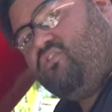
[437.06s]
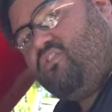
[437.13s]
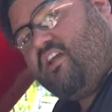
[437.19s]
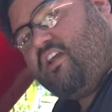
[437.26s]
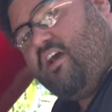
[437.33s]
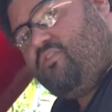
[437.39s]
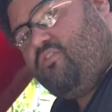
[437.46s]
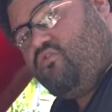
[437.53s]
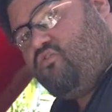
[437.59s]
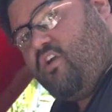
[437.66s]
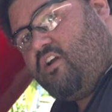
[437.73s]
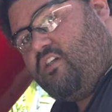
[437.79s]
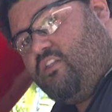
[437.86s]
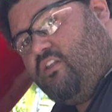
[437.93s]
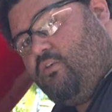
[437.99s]
stick on the
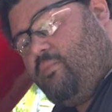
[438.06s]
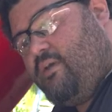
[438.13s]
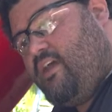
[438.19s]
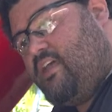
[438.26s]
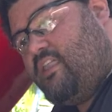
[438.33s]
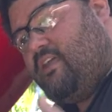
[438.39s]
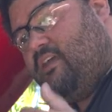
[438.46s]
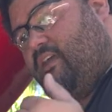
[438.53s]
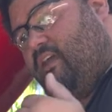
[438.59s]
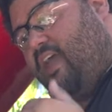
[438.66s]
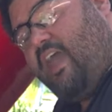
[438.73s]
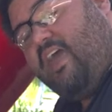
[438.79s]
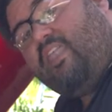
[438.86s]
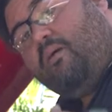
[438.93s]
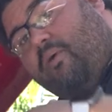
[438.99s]
truck a little bit,
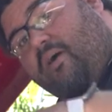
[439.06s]
and I'm